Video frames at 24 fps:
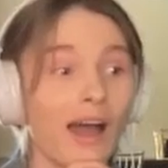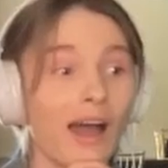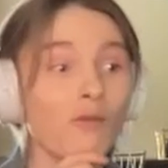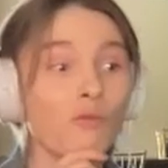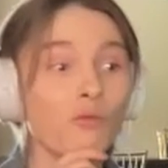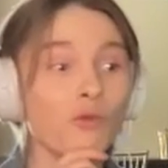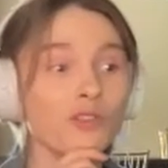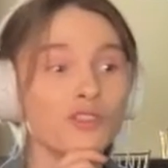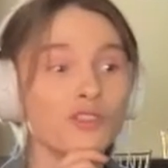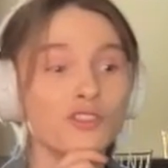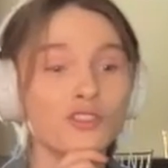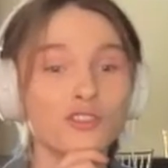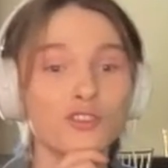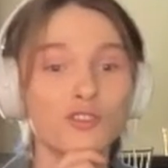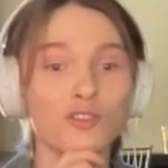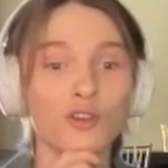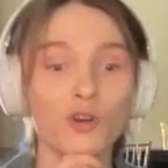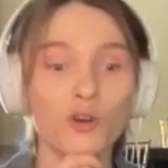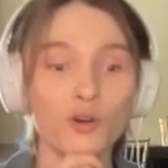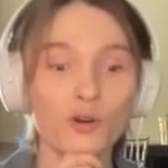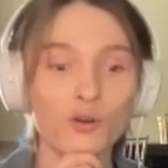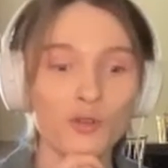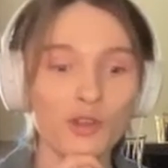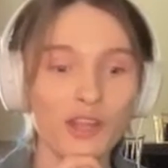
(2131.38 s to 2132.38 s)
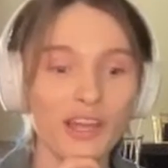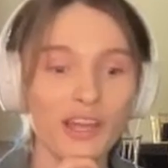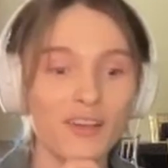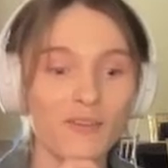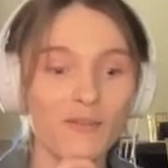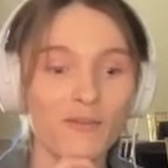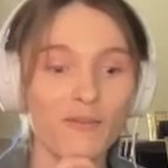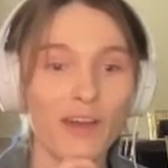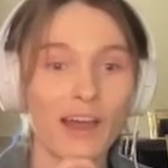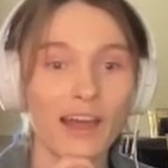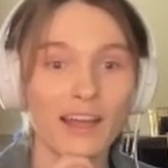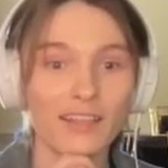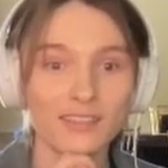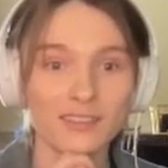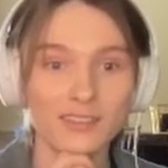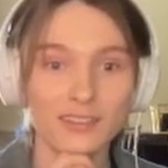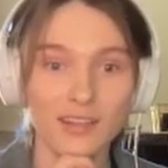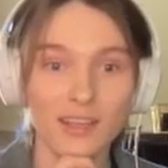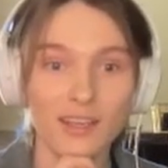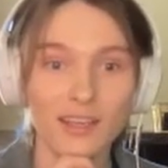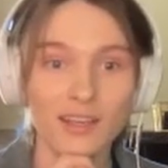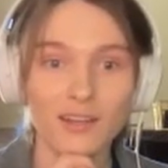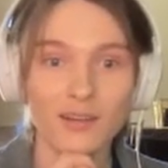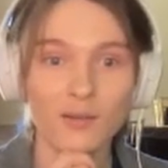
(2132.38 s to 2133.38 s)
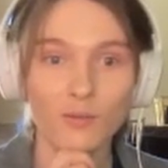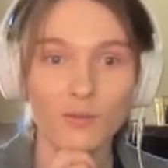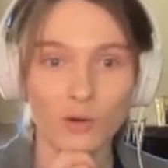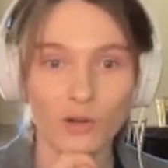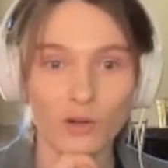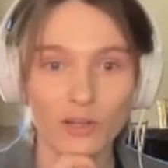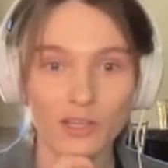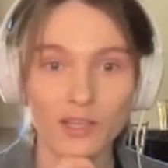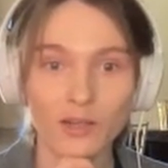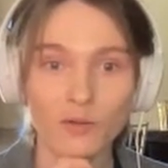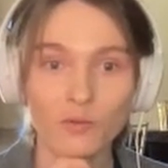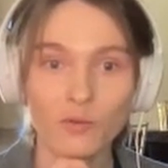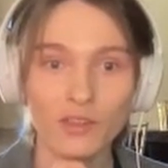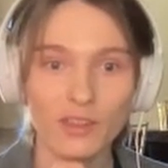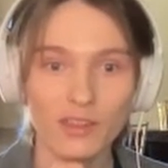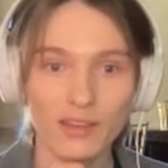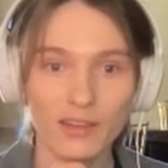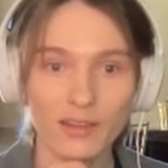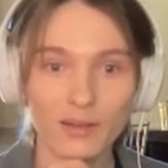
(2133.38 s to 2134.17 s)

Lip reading: I was so like fascinated working with